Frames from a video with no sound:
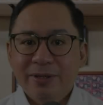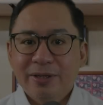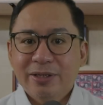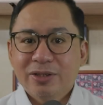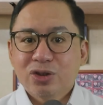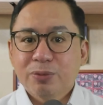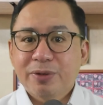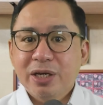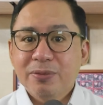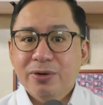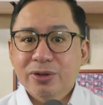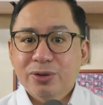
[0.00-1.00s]
The
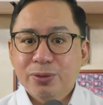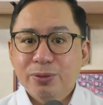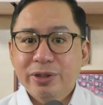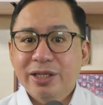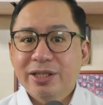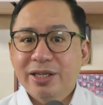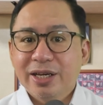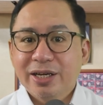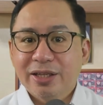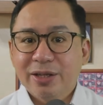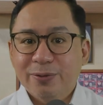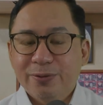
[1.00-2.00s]
Supreme Court ruled in the
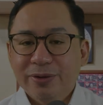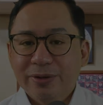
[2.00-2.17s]
negative.